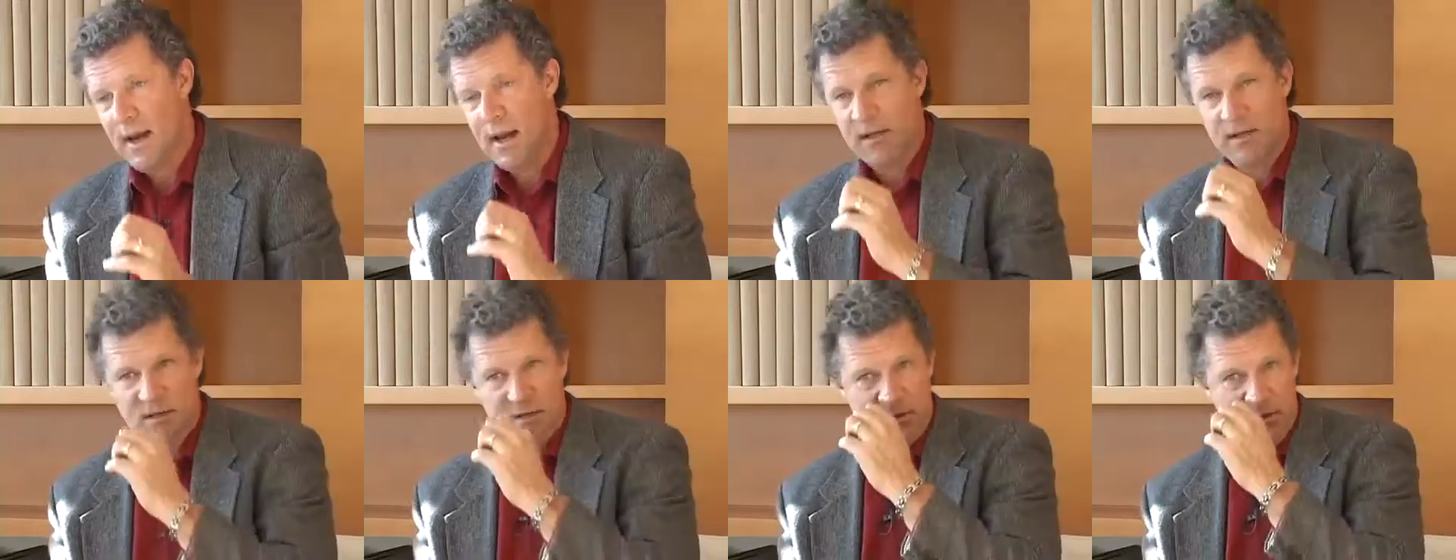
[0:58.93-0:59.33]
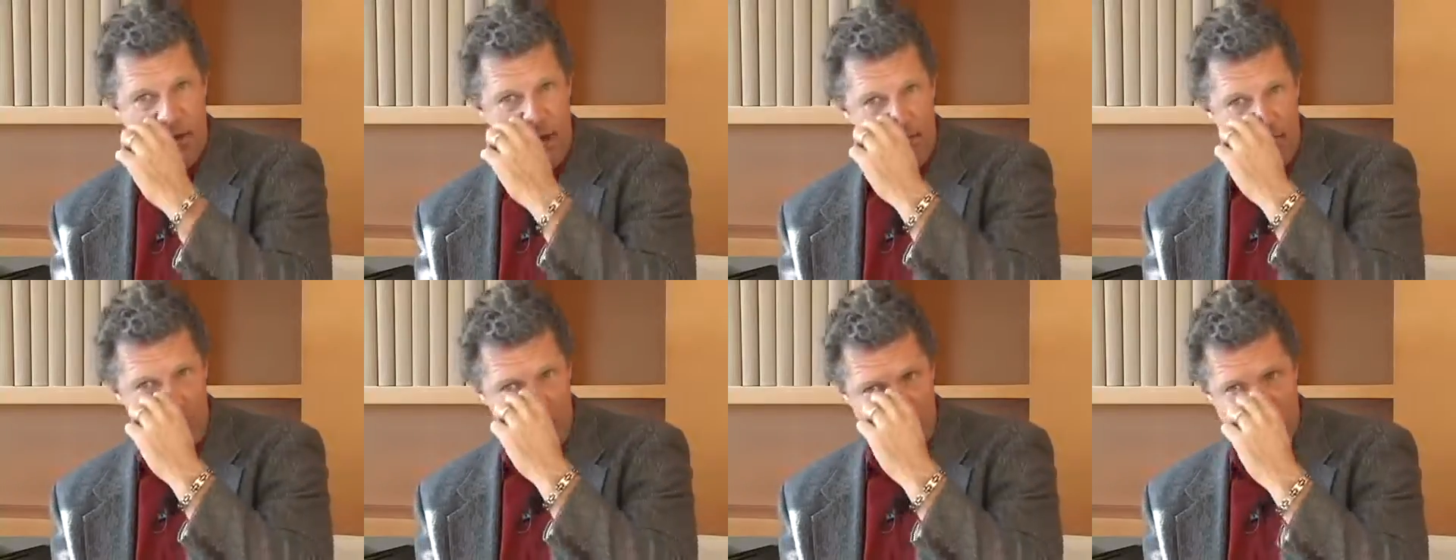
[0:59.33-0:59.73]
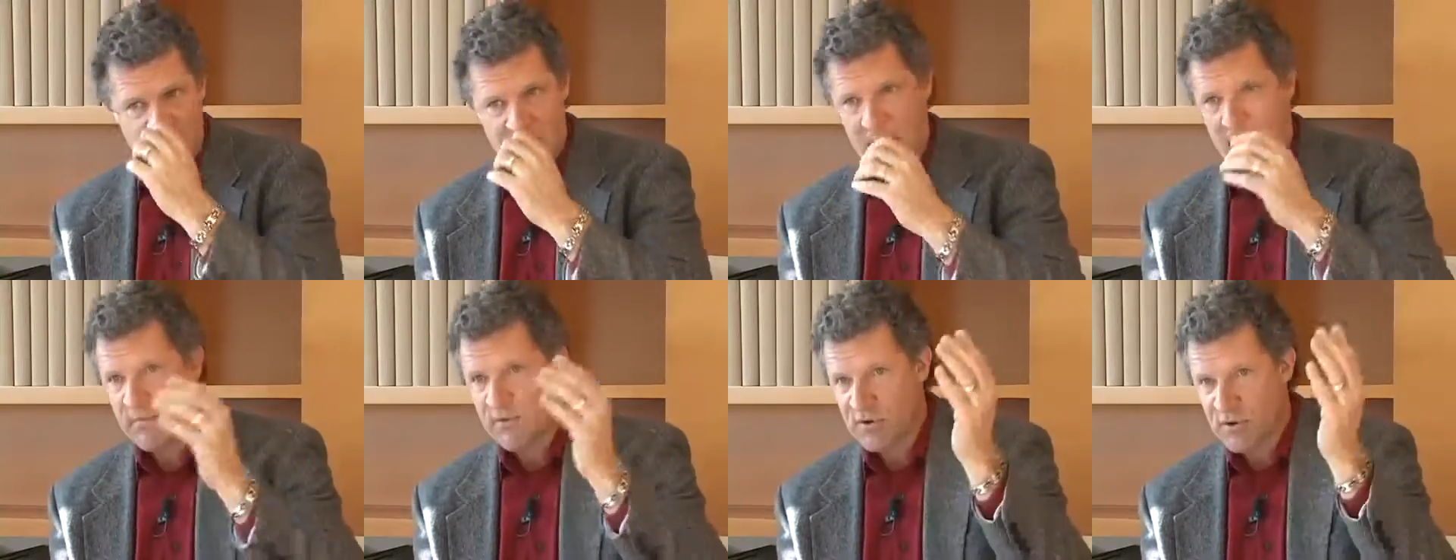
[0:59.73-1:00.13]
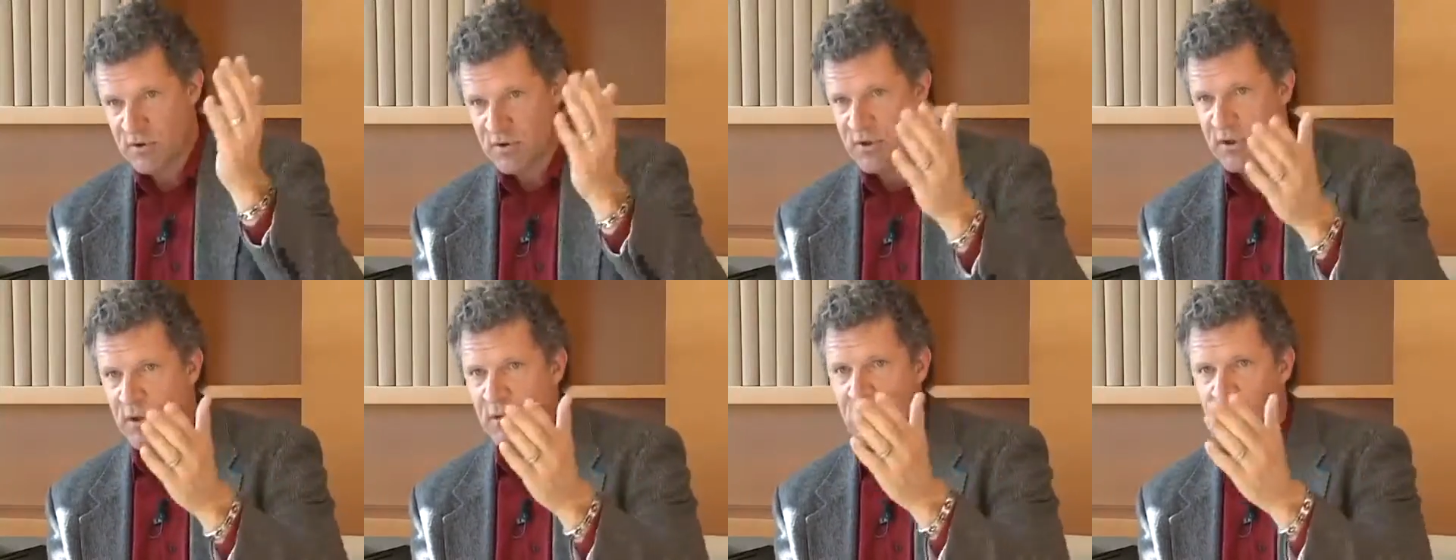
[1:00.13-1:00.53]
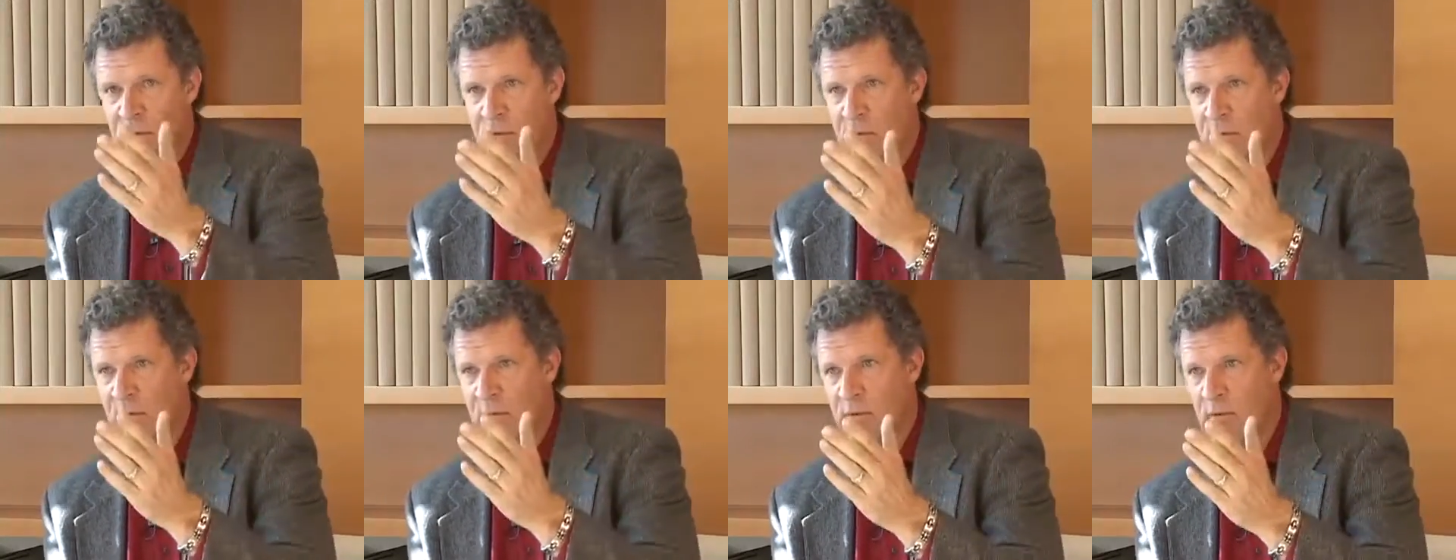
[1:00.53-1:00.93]
And so that point in time is a slow,
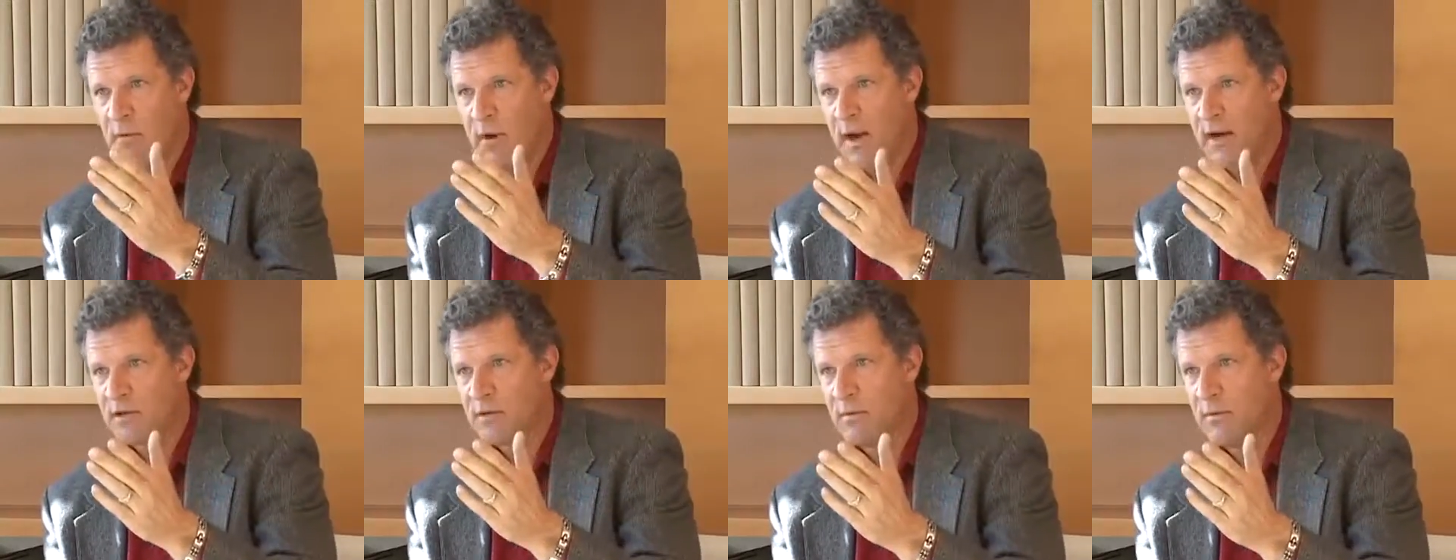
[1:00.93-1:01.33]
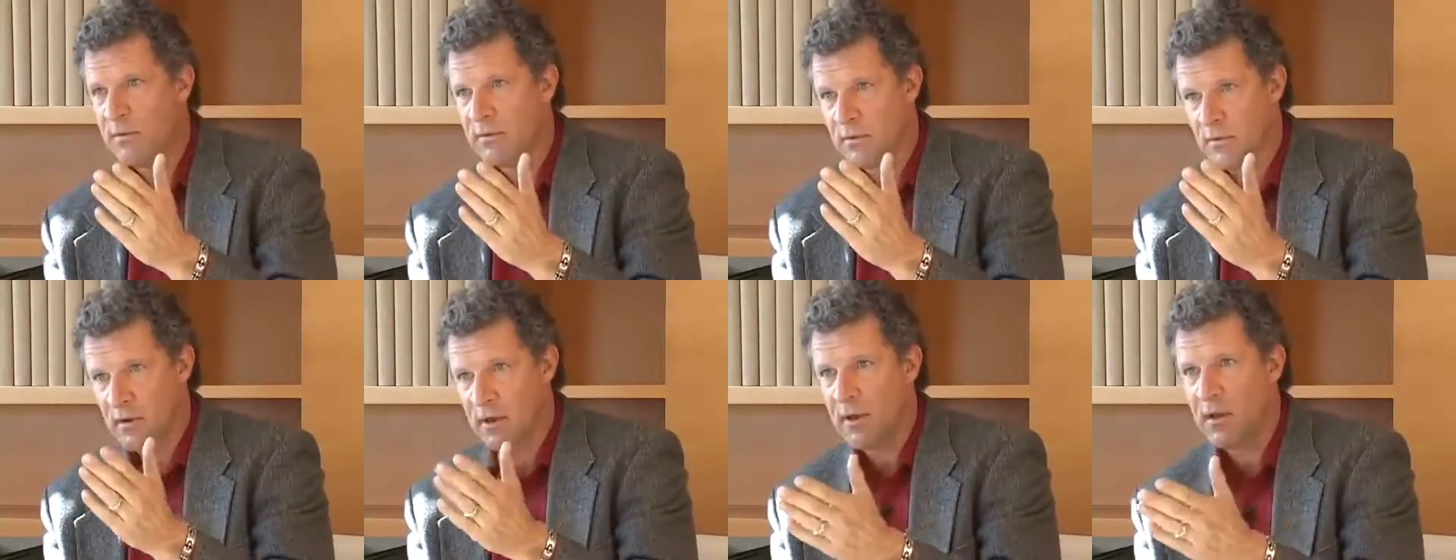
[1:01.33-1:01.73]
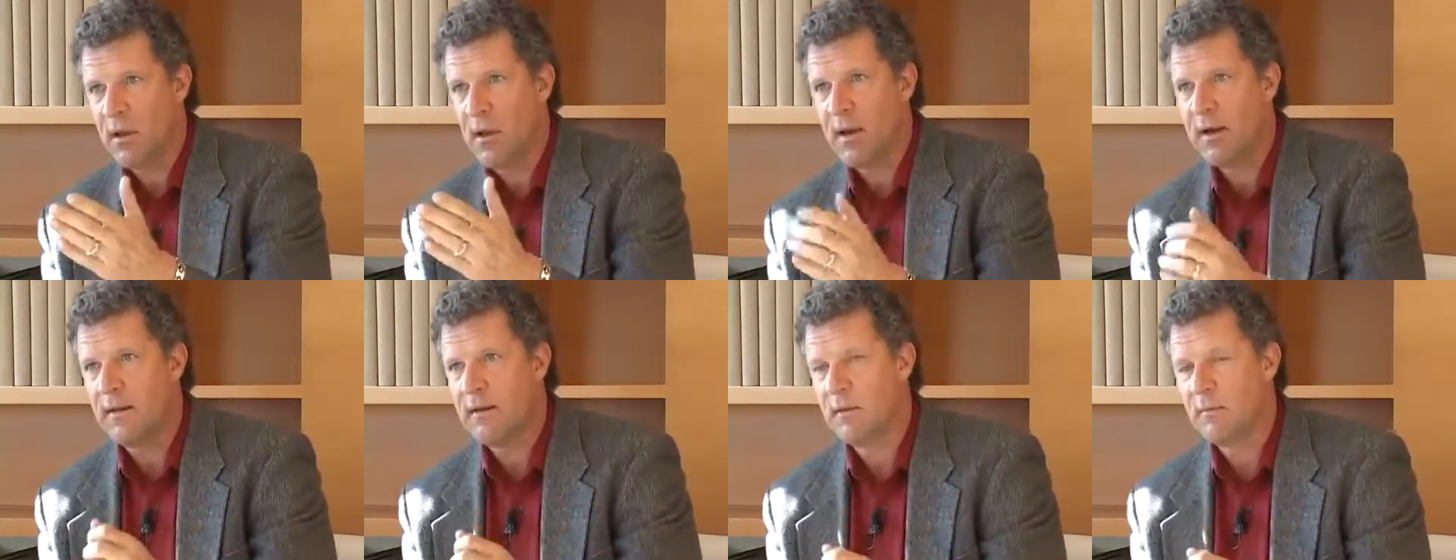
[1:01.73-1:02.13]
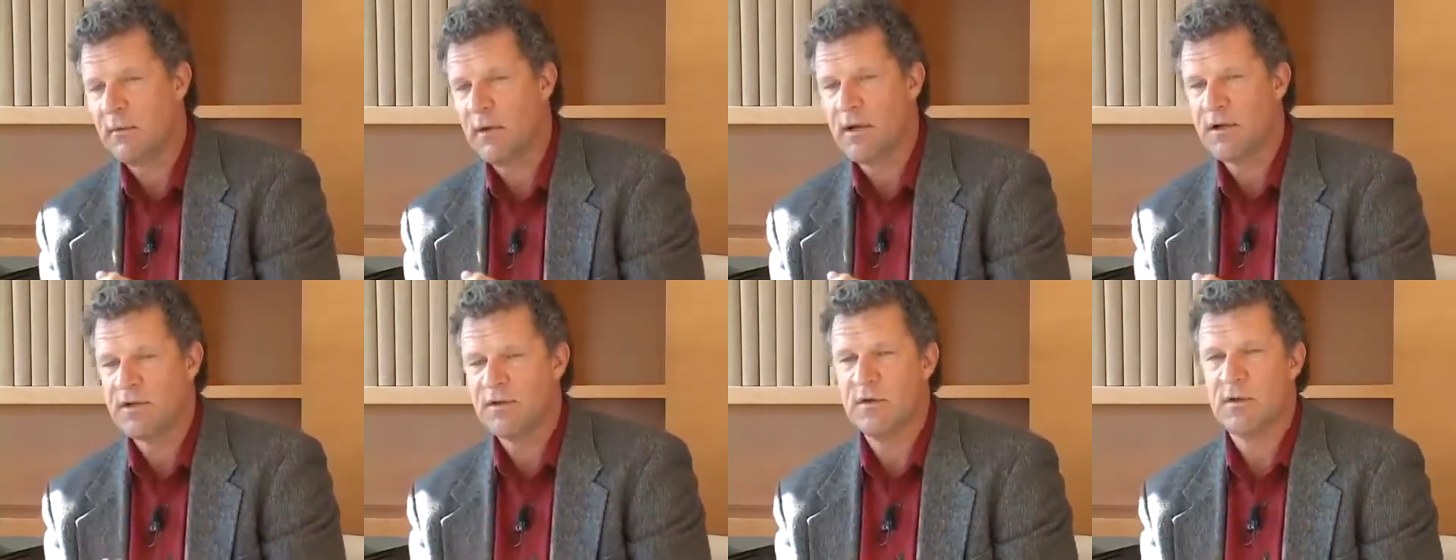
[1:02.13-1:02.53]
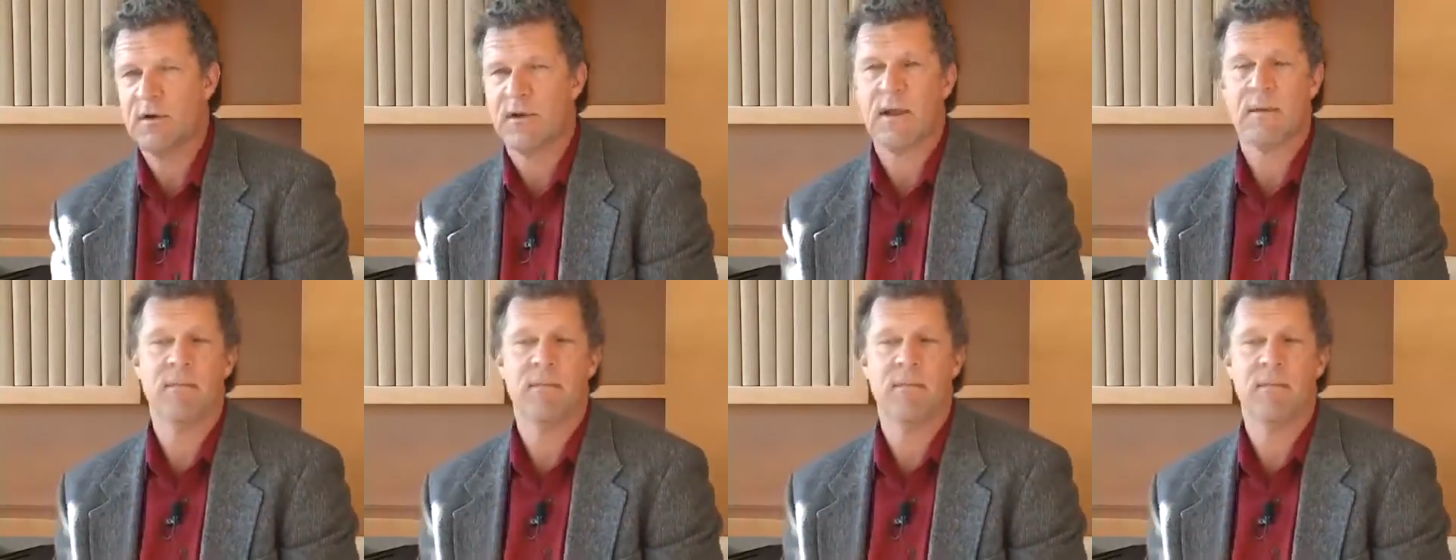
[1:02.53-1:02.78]
gradual decline in their blood sugar.